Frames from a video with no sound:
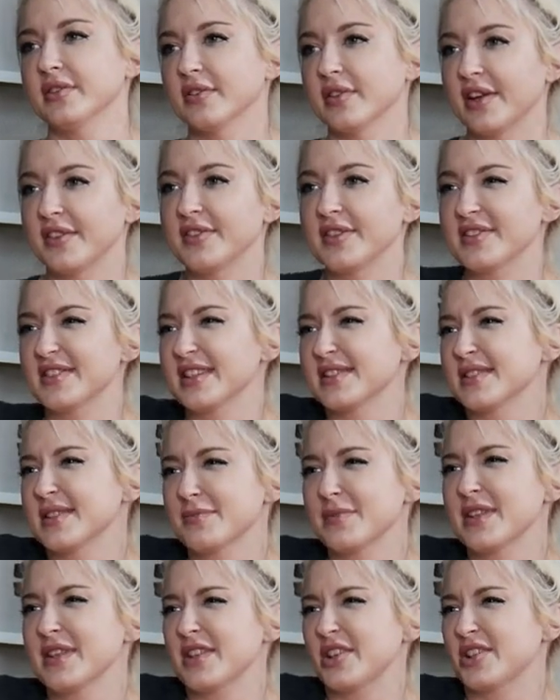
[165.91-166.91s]
Yeah. I think that's
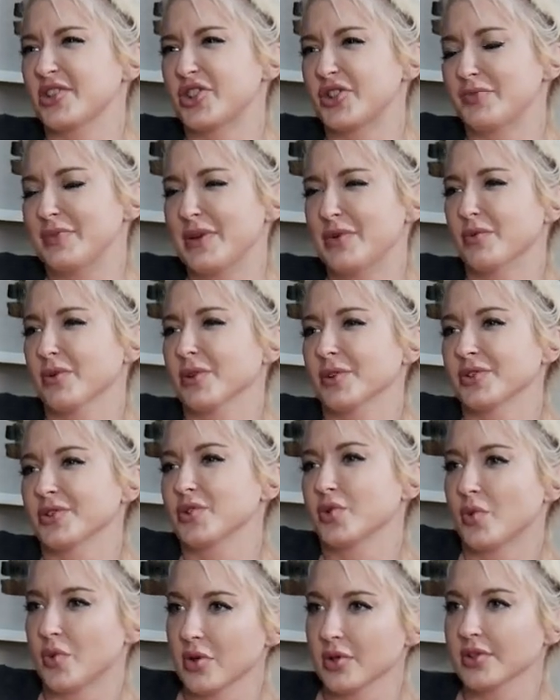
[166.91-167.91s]
something that should be
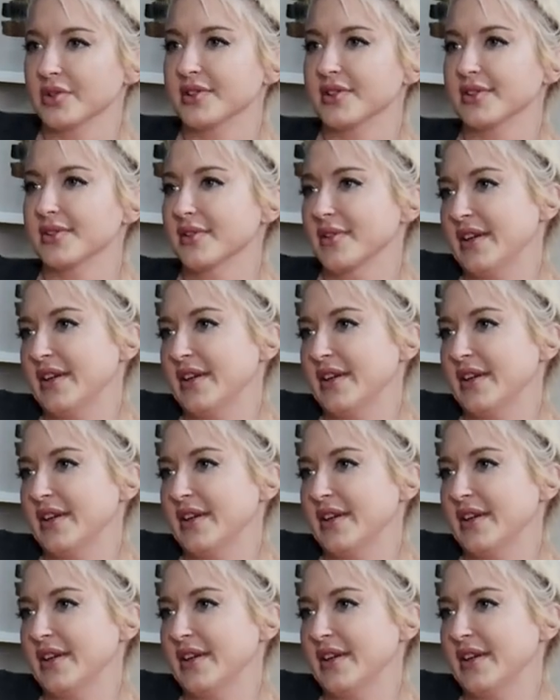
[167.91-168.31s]
worked towards.